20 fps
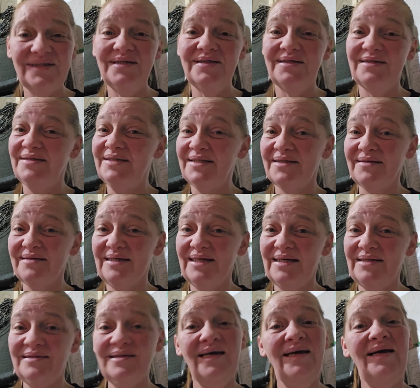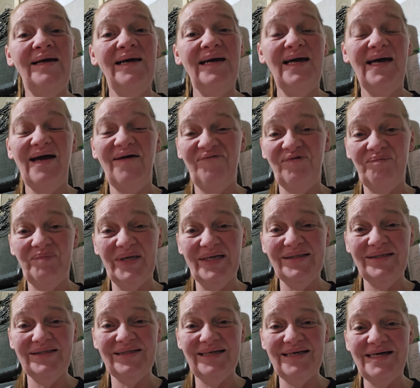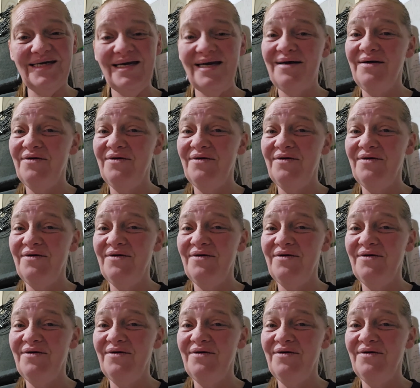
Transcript: And until then, have a blessed day,